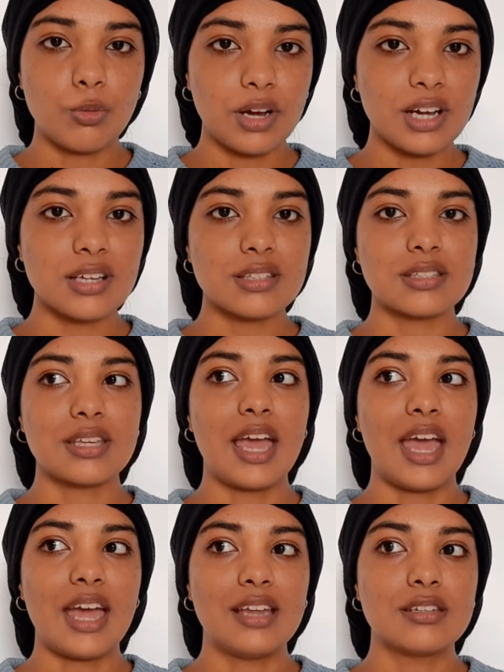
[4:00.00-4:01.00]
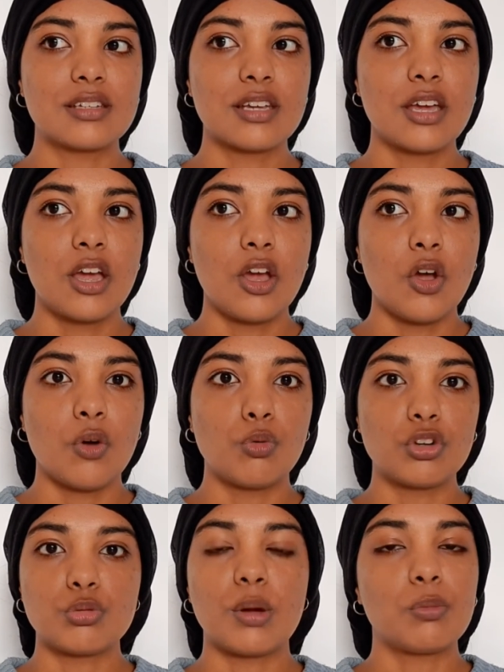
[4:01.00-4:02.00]
works and
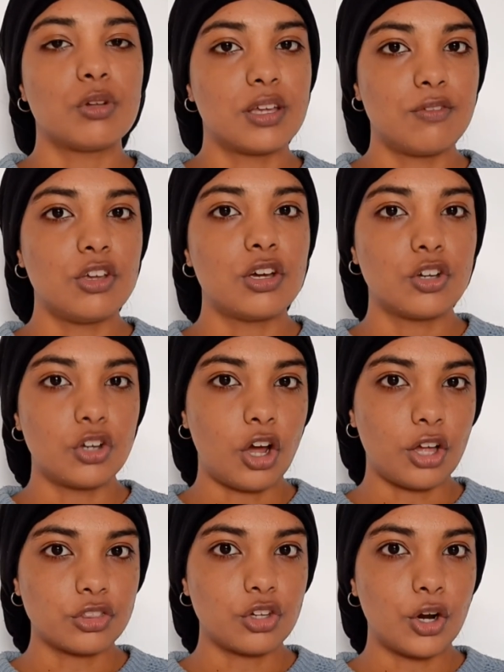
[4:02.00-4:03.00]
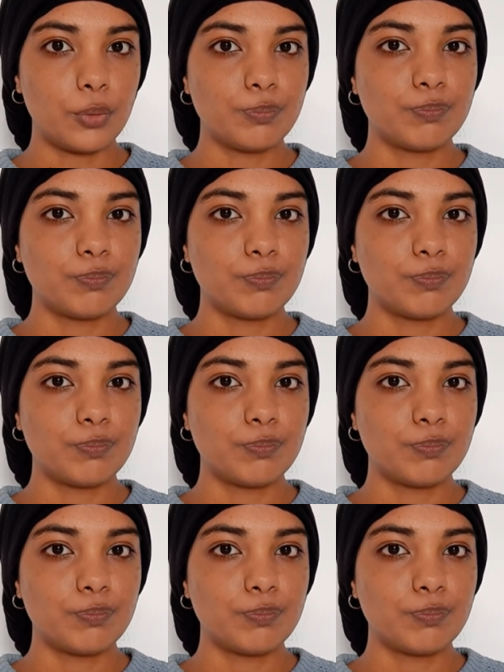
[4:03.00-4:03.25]
which one will give you a good hot throw